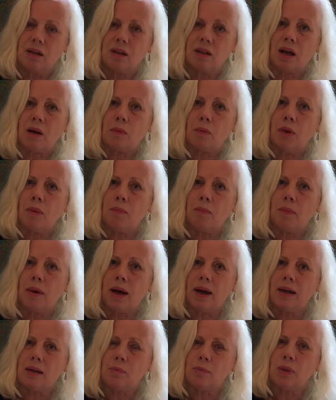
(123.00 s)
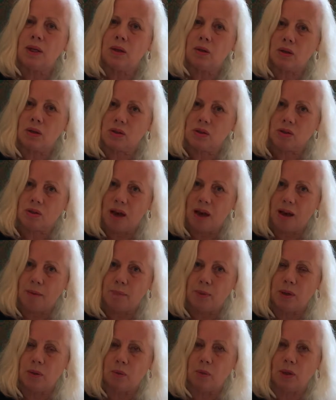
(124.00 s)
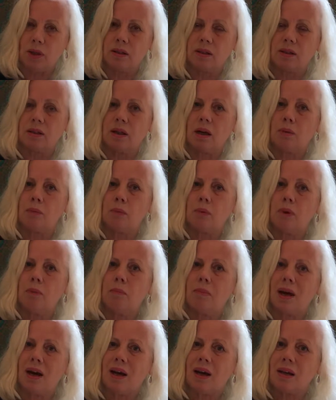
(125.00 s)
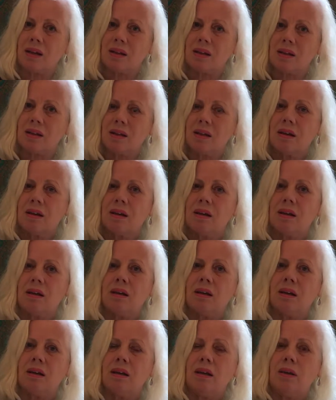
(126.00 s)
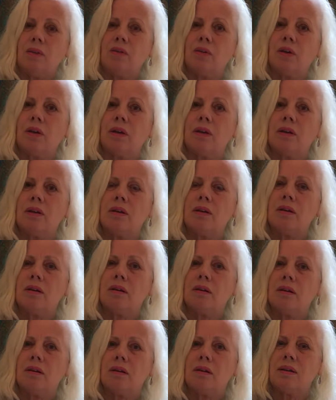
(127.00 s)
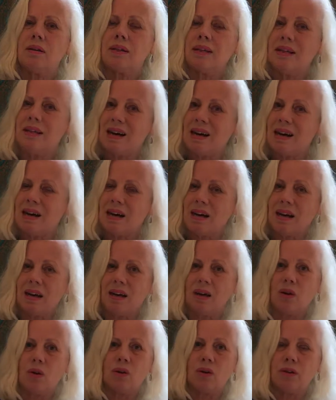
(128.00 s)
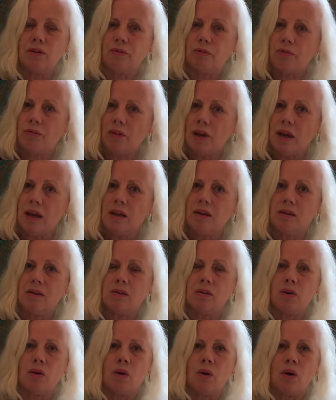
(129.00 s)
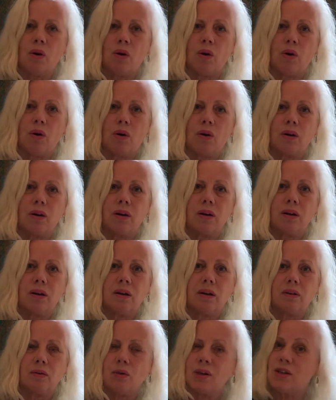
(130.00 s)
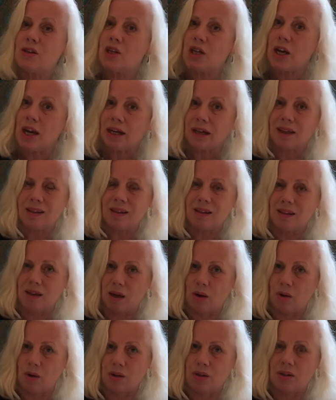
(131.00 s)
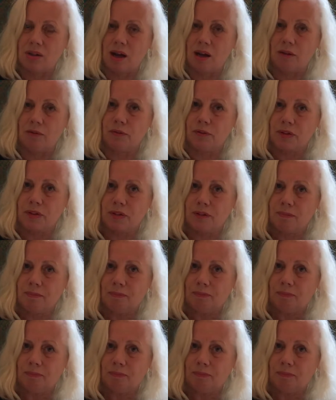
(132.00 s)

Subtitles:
that we might be not so happy with, that we might even deny or defend or reject in ourselves.